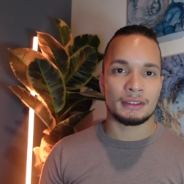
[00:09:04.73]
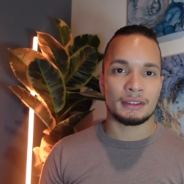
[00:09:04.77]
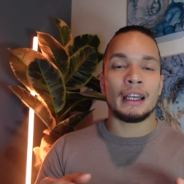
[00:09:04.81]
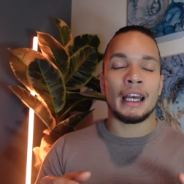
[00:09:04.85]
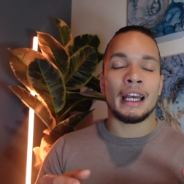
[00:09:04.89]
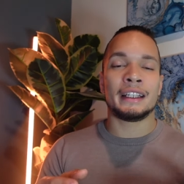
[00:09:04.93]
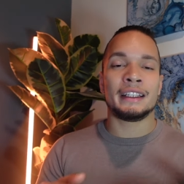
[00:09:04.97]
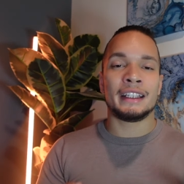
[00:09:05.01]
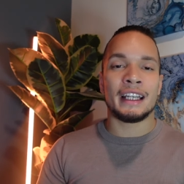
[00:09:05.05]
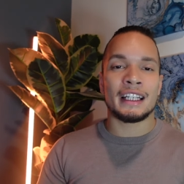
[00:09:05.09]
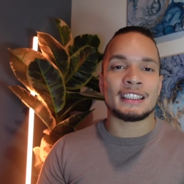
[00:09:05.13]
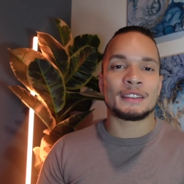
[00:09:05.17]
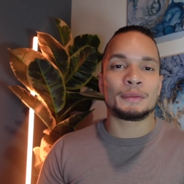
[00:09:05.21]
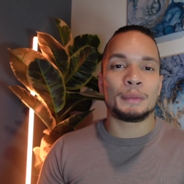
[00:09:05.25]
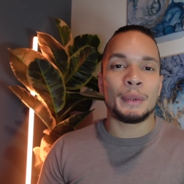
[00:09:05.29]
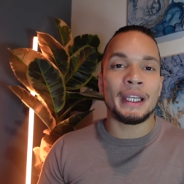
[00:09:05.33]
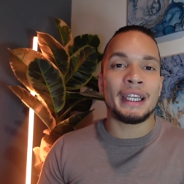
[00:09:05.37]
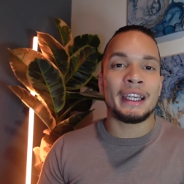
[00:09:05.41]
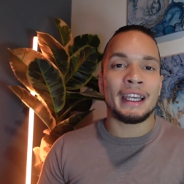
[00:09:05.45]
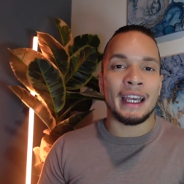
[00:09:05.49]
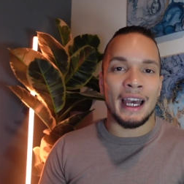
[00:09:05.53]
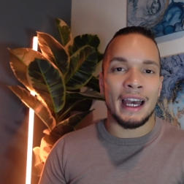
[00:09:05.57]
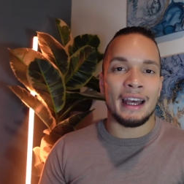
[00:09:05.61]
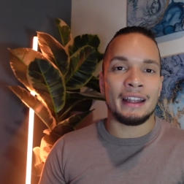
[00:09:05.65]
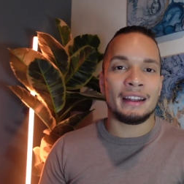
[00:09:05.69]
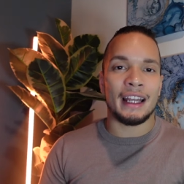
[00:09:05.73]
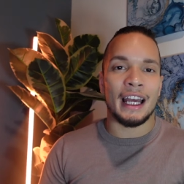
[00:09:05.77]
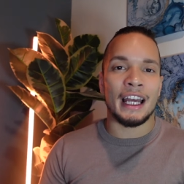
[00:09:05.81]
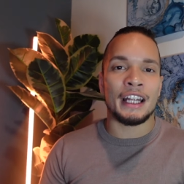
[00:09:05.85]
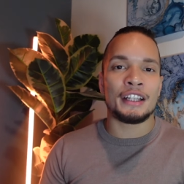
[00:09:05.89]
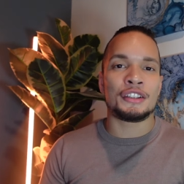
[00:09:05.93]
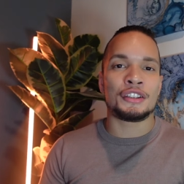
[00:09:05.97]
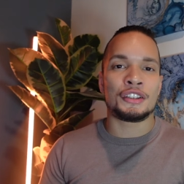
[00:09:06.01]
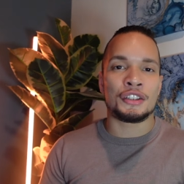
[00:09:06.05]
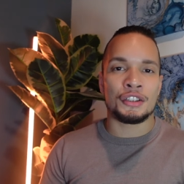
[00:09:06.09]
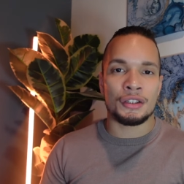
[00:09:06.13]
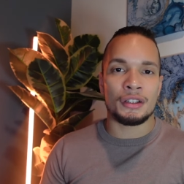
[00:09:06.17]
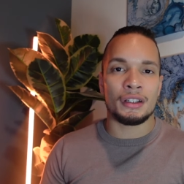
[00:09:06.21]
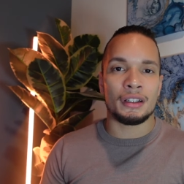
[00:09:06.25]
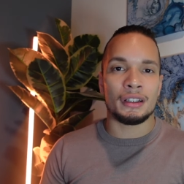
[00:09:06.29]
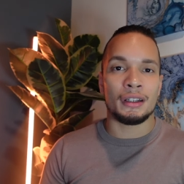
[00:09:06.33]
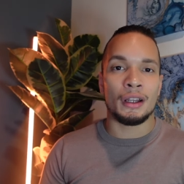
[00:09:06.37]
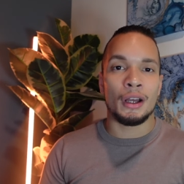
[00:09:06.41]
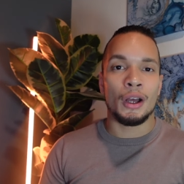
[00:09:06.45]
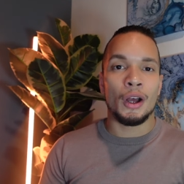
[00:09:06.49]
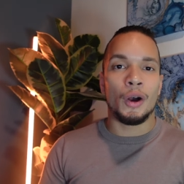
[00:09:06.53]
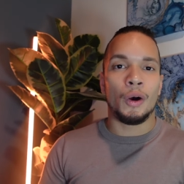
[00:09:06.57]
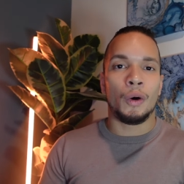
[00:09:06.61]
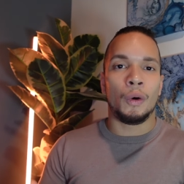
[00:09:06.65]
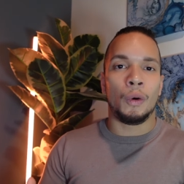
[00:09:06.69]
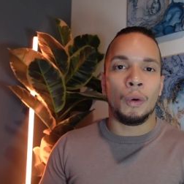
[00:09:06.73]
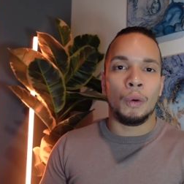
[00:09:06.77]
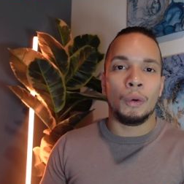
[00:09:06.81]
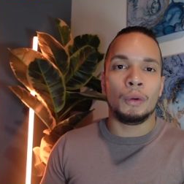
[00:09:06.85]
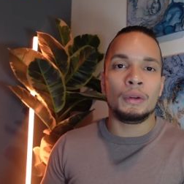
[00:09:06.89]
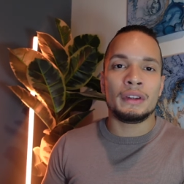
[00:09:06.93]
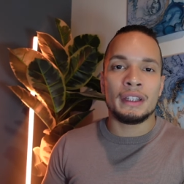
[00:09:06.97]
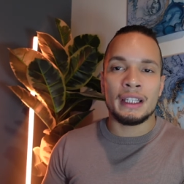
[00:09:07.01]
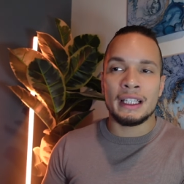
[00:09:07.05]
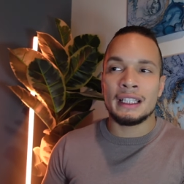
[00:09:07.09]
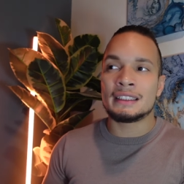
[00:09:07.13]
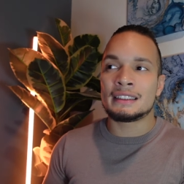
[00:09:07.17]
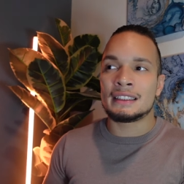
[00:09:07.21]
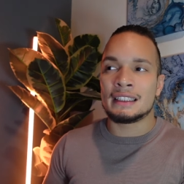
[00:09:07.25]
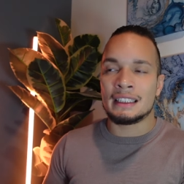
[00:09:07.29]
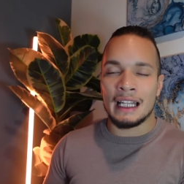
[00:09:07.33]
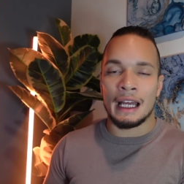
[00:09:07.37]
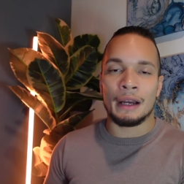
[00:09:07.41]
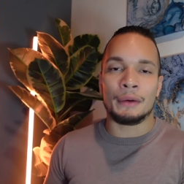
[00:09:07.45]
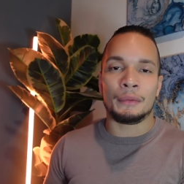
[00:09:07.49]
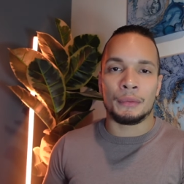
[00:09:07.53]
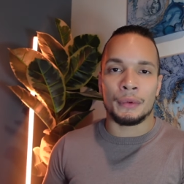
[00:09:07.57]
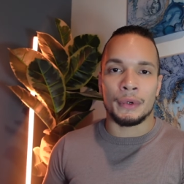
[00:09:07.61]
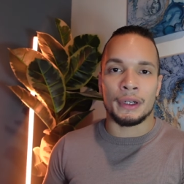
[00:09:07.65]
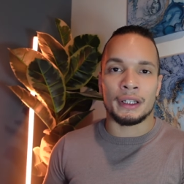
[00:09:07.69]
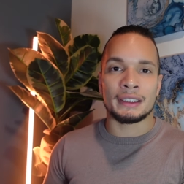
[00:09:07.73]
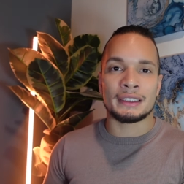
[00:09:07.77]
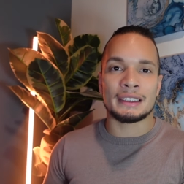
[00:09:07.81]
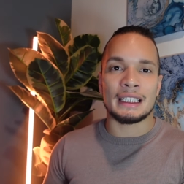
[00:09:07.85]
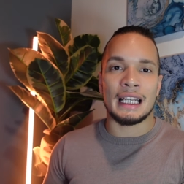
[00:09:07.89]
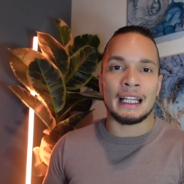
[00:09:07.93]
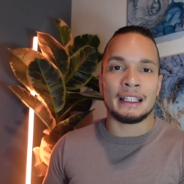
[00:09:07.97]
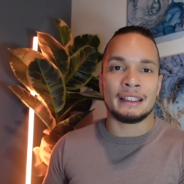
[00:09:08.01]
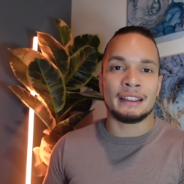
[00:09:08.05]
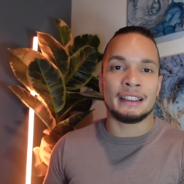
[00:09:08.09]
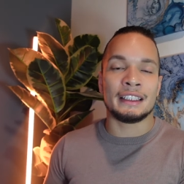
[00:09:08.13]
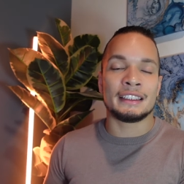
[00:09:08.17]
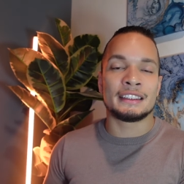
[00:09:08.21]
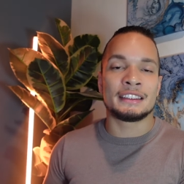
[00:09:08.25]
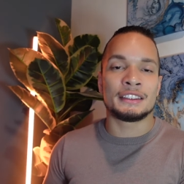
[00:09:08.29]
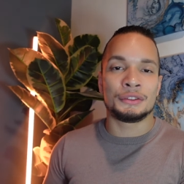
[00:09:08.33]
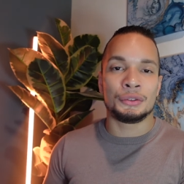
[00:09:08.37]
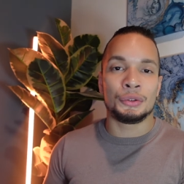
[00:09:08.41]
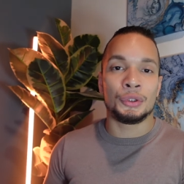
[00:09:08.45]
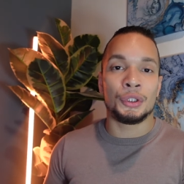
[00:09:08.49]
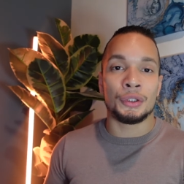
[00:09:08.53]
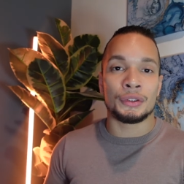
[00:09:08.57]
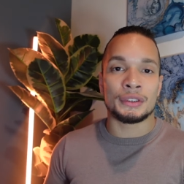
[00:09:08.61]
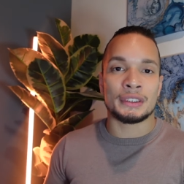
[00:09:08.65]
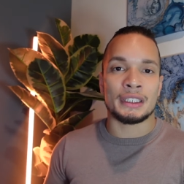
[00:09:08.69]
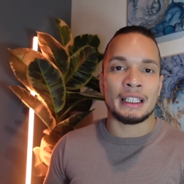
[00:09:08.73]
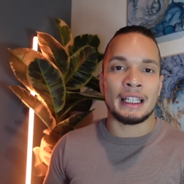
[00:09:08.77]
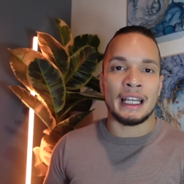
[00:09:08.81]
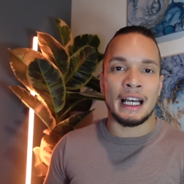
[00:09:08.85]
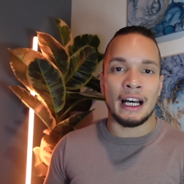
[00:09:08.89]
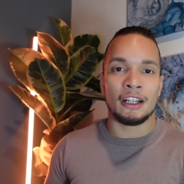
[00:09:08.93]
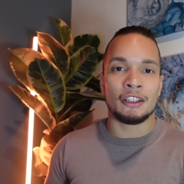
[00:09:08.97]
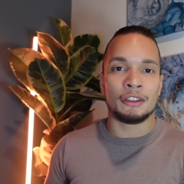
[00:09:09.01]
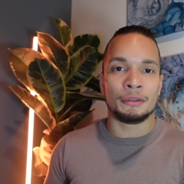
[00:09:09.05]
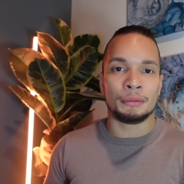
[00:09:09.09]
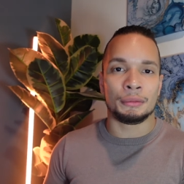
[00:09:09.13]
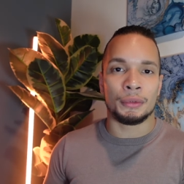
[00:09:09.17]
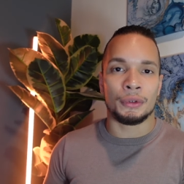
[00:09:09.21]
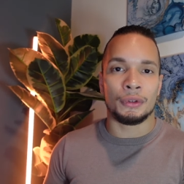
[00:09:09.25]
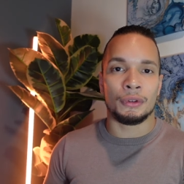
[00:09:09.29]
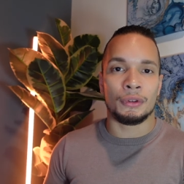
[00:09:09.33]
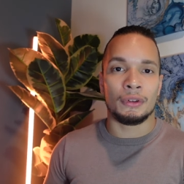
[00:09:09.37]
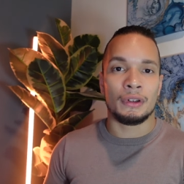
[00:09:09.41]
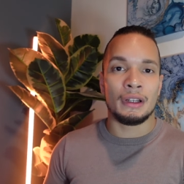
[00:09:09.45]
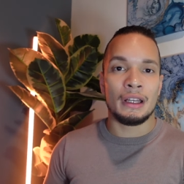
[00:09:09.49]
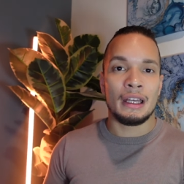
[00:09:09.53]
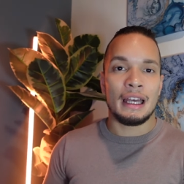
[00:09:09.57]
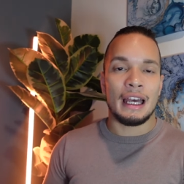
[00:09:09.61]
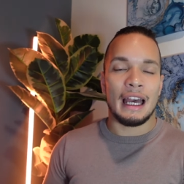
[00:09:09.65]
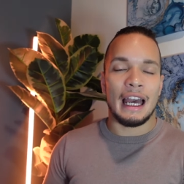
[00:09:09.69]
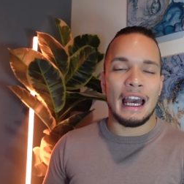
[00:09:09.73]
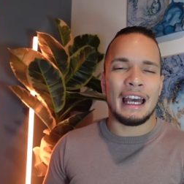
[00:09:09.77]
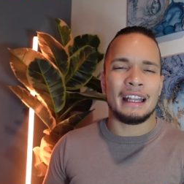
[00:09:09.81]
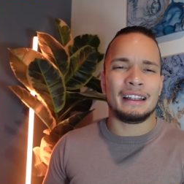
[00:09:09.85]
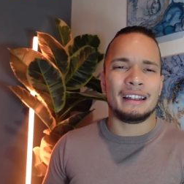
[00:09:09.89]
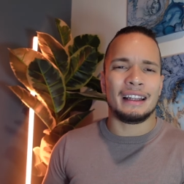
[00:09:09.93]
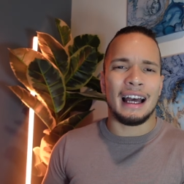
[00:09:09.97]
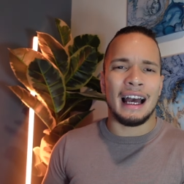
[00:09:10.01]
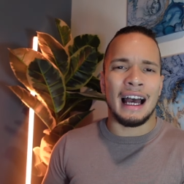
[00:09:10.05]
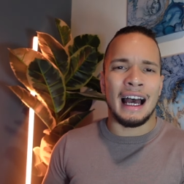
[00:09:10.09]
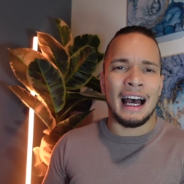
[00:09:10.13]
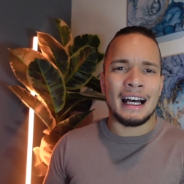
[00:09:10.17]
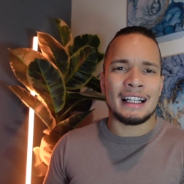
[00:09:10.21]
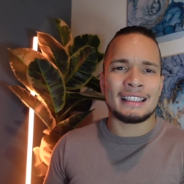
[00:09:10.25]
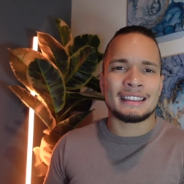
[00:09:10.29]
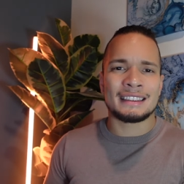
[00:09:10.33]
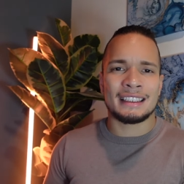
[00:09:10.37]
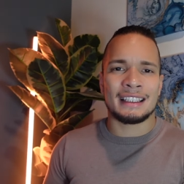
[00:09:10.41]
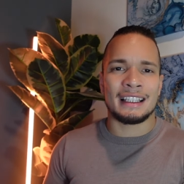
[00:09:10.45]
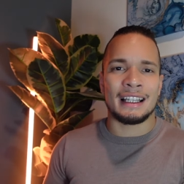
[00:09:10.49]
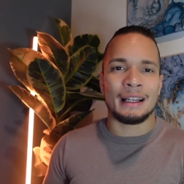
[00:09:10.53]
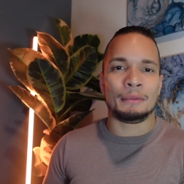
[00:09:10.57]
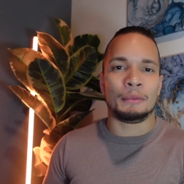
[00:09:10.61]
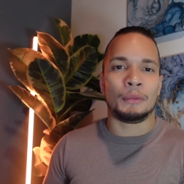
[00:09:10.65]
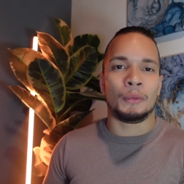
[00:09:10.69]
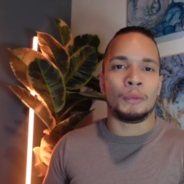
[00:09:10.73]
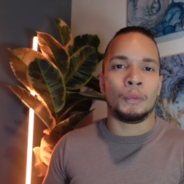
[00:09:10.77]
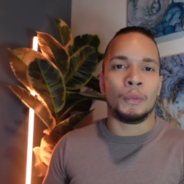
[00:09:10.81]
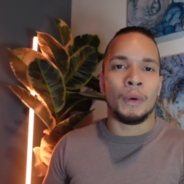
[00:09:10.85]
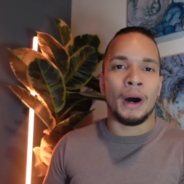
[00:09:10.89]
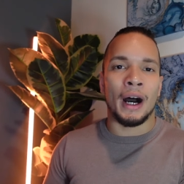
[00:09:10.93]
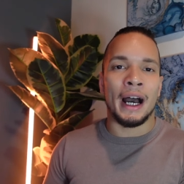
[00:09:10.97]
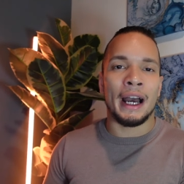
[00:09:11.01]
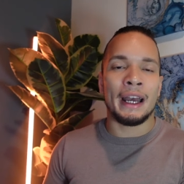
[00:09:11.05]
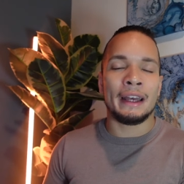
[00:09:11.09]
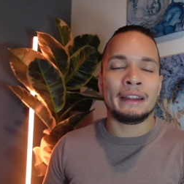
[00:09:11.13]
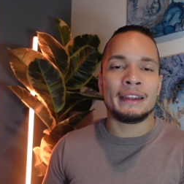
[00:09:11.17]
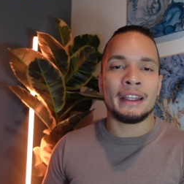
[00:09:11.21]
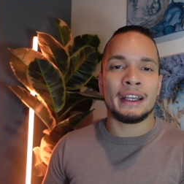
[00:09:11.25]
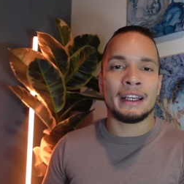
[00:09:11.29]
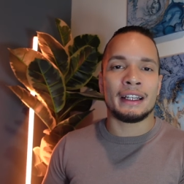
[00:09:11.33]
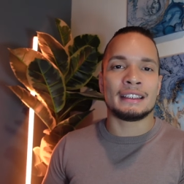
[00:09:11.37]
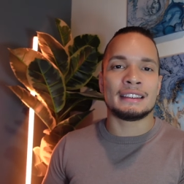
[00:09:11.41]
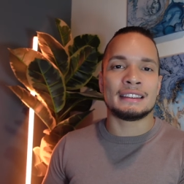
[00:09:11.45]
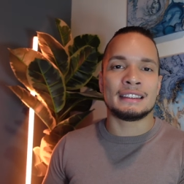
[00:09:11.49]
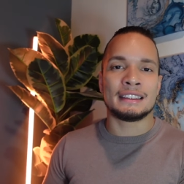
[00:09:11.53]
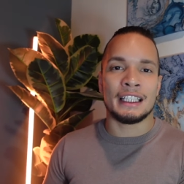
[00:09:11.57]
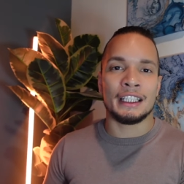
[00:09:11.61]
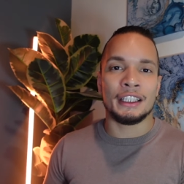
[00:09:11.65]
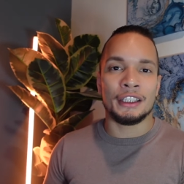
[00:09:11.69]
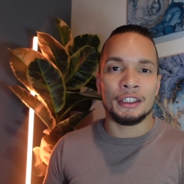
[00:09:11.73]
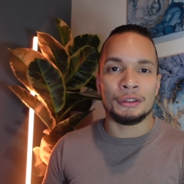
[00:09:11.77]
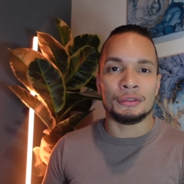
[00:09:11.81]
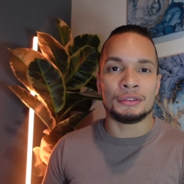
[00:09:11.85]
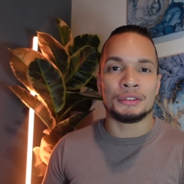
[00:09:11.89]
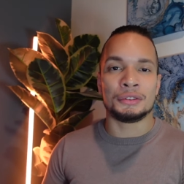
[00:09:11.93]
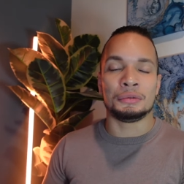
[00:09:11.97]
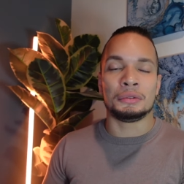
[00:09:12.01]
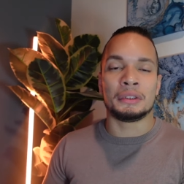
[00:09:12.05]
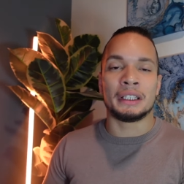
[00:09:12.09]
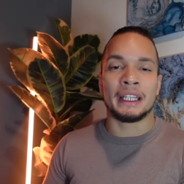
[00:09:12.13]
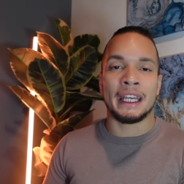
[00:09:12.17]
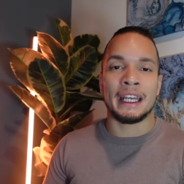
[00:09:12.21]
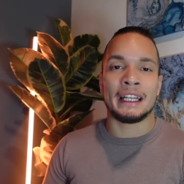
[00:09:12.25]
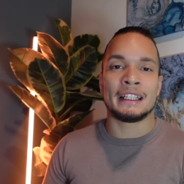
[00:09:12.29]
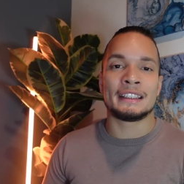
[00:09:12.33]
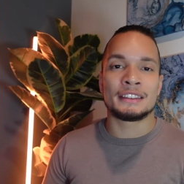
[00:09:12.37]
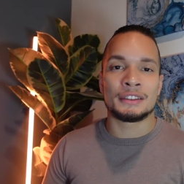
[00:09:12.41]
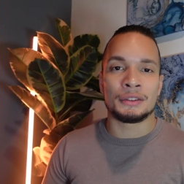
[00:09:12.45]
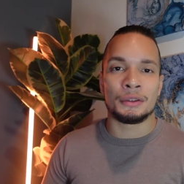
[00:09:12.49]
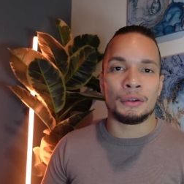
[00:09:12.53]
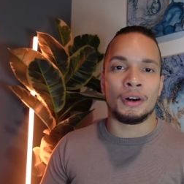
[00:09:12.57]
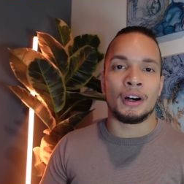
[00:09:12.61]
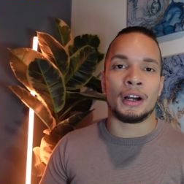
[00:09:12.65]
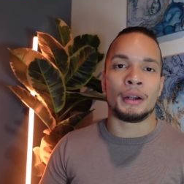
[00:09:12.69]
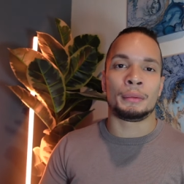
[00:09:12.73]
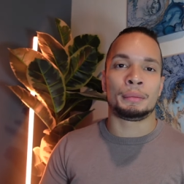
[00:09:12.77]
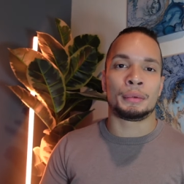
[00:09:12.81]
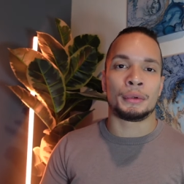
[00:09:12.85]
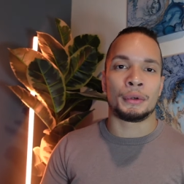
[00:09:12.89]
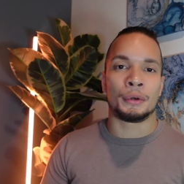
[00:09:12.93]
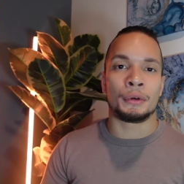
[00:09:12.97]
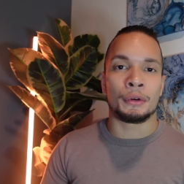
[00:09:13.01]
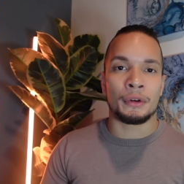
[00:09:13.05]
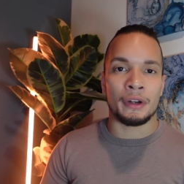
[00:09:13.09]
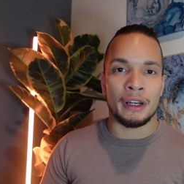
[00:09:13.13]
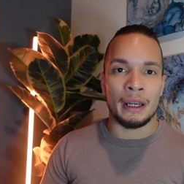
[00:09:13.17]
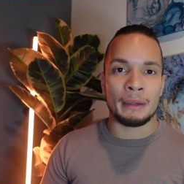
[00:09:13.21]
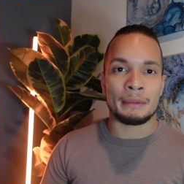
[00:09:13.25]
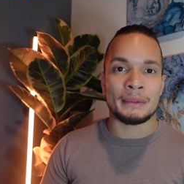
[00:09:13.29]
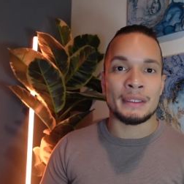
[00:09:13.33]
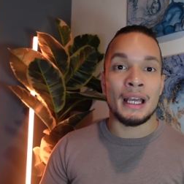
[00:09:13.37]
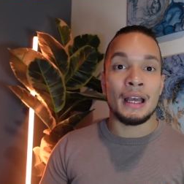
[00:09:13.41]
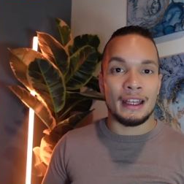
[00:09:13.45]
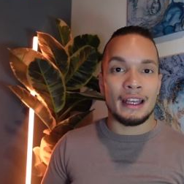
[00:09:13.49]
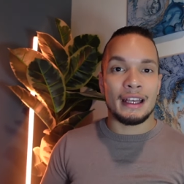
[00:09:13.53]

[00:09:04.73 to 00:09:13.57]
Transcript: And yes, we can and should hold these networks and these studios accountable and ask them why they continue to cancel our programs.